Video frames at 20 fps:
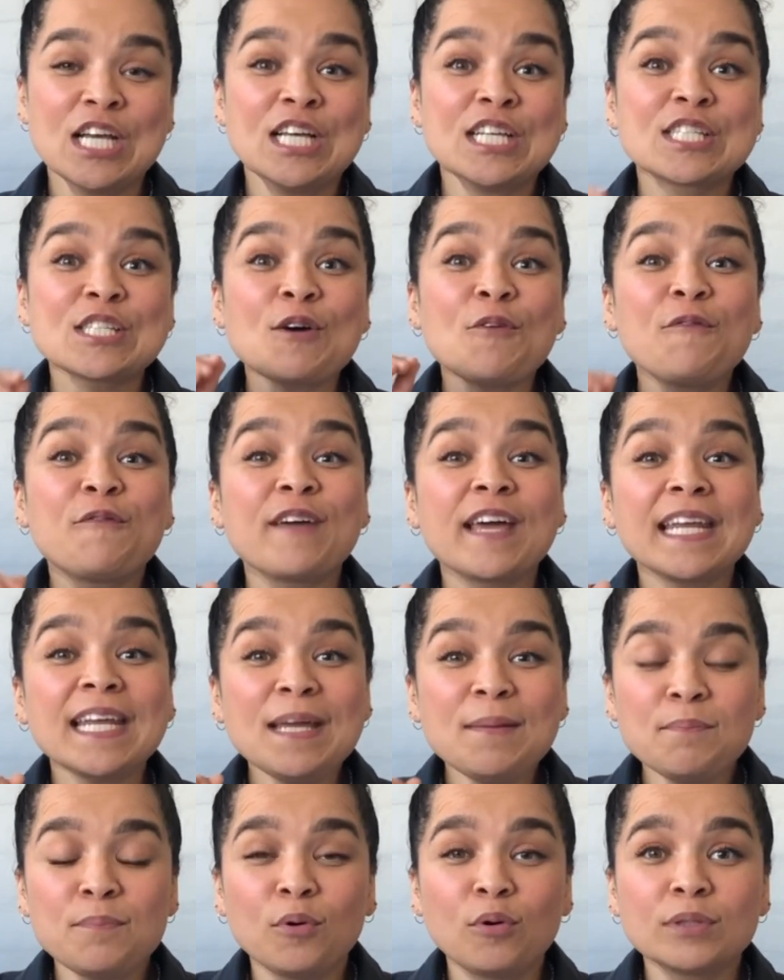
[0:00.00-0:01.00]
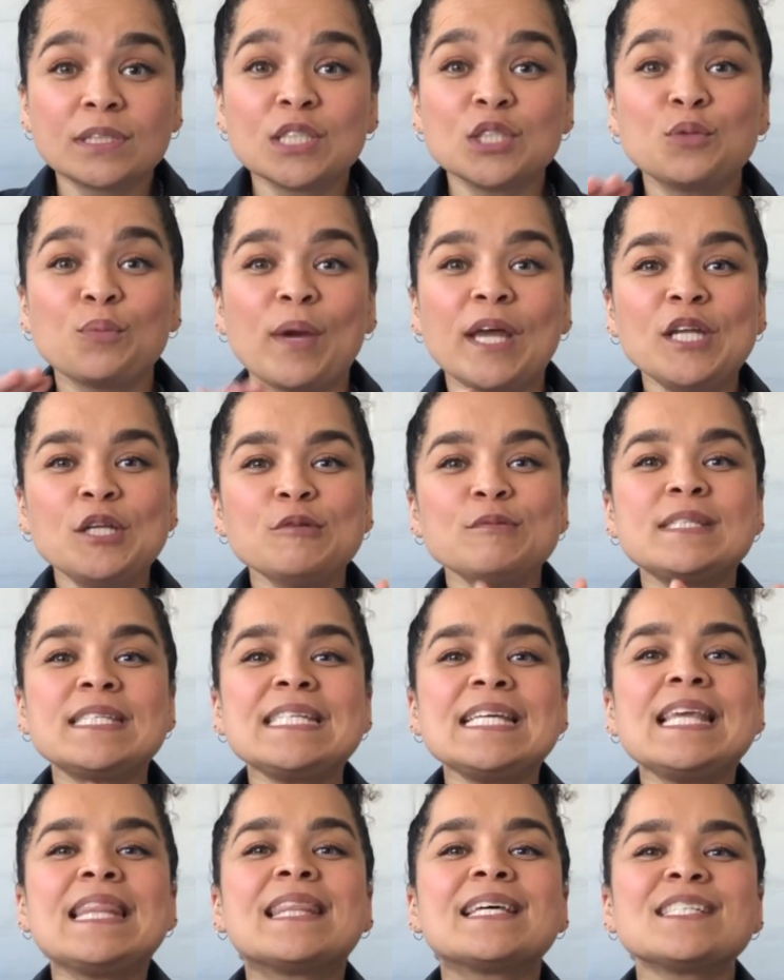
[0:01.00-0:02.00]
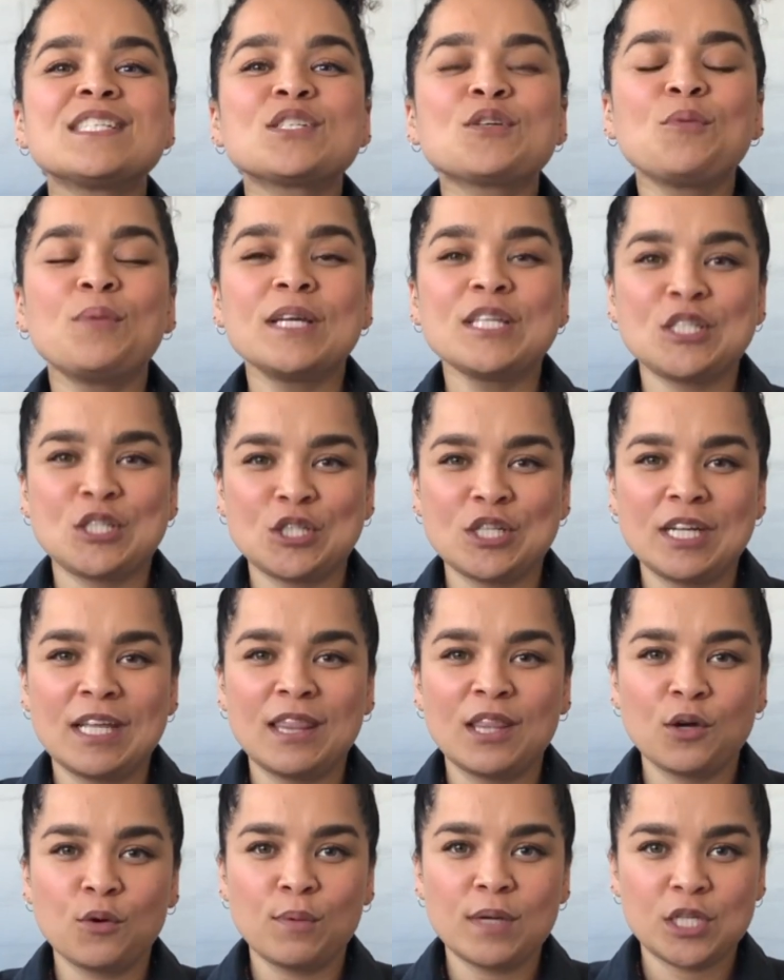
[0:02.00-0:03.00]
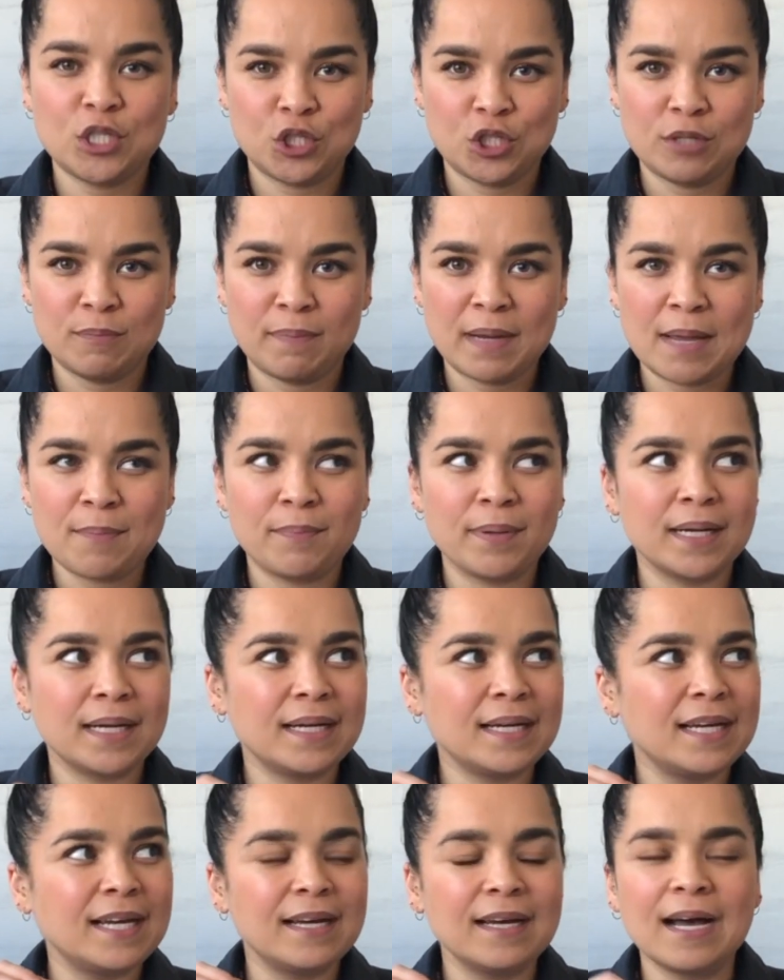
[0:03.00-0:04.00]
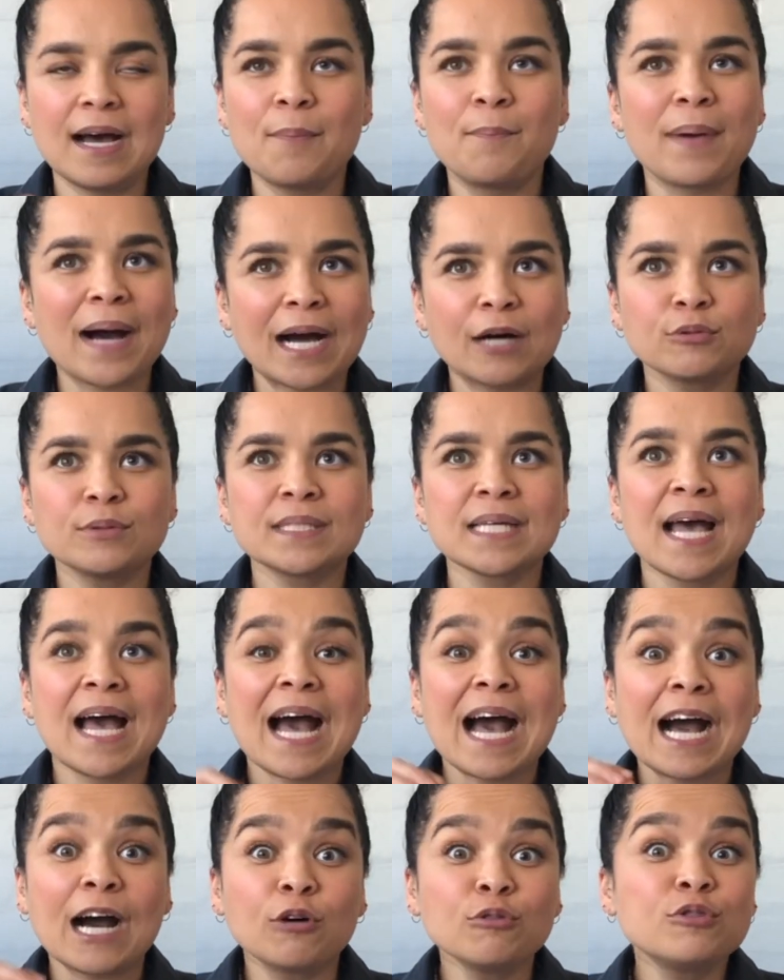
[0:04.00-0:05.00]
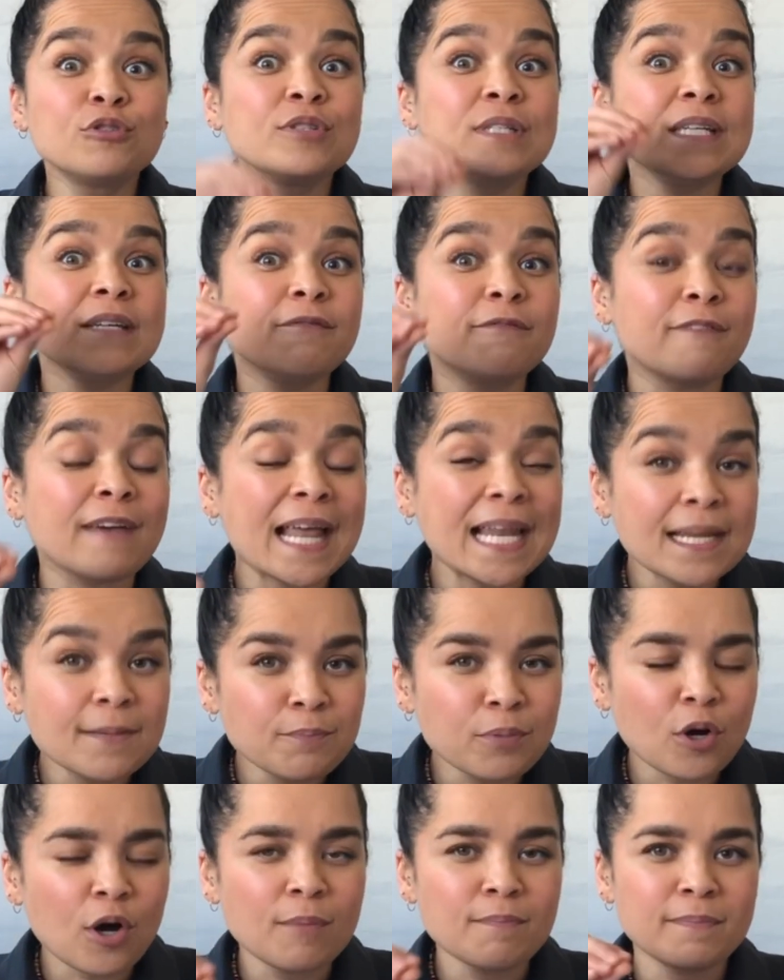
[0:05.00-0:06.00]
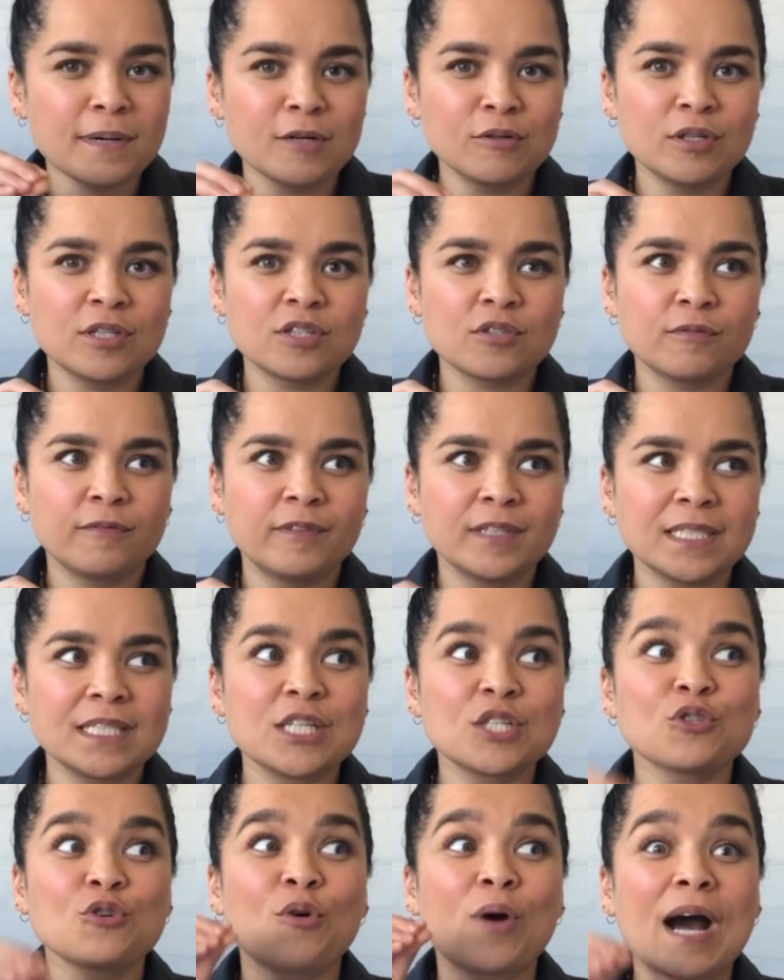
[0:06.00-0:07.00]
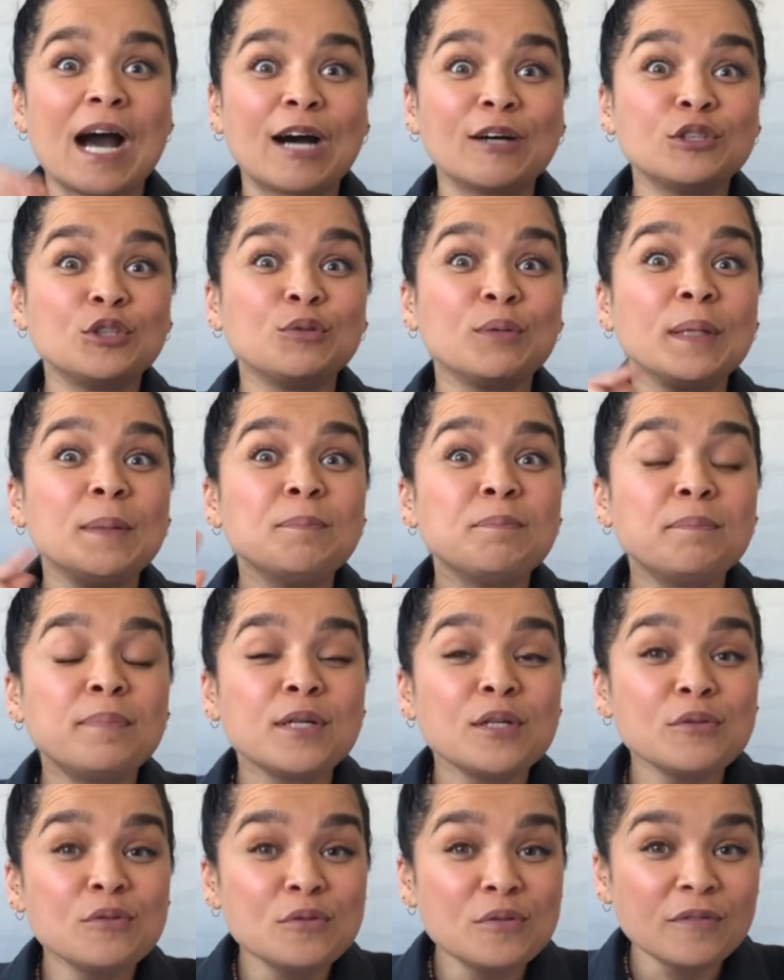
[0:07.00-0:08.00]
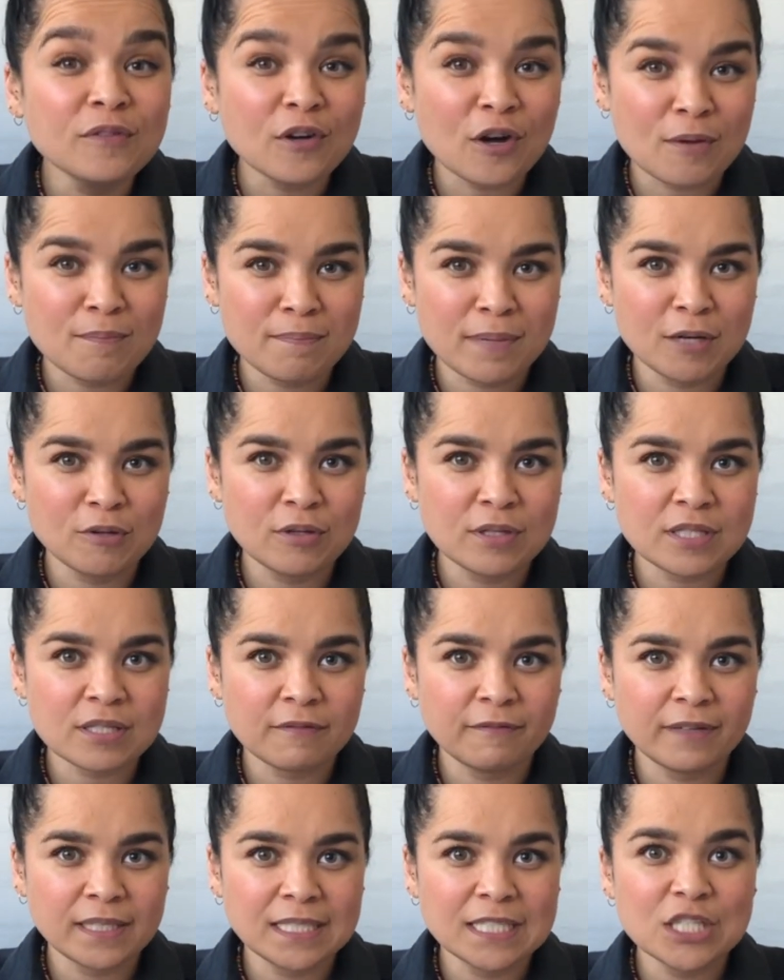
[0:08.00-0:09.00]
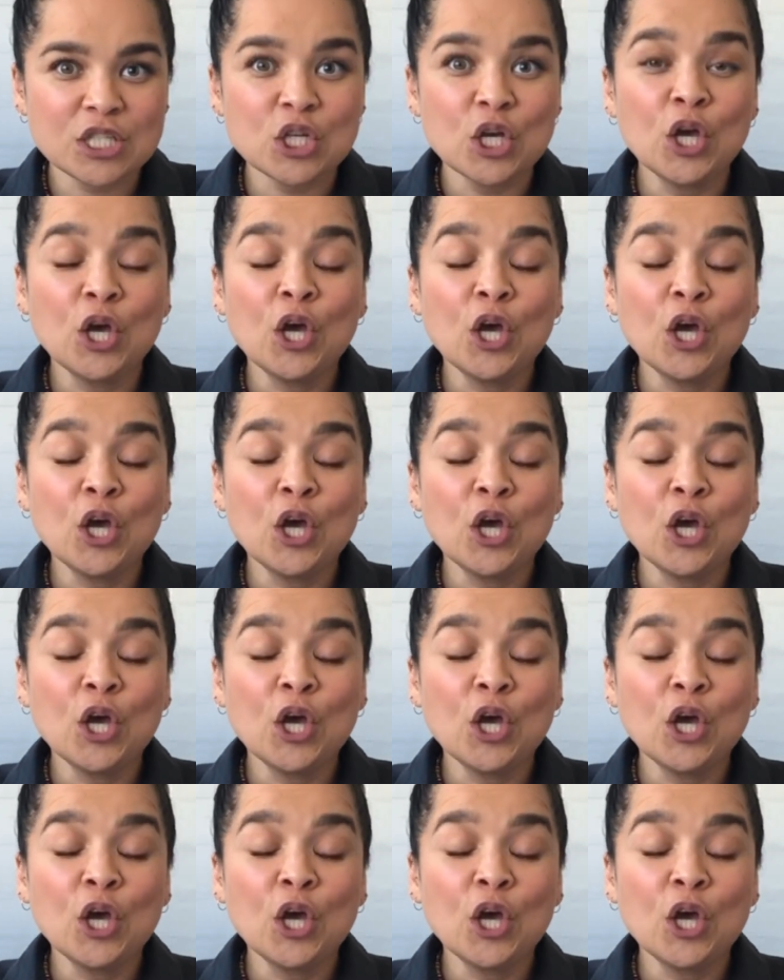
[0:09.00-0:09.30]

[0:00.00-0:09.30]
So very important, when you see this question in the question paper about how to develop components of fitness or how to improve components of fitness,